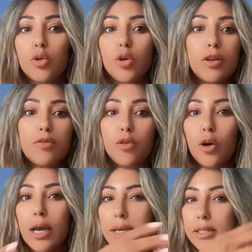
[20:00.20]
you're looking
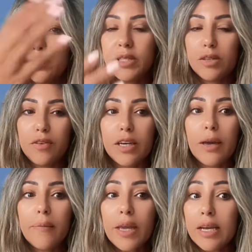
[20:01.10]
for like specific
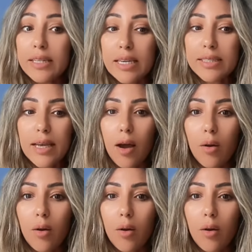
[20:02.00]
data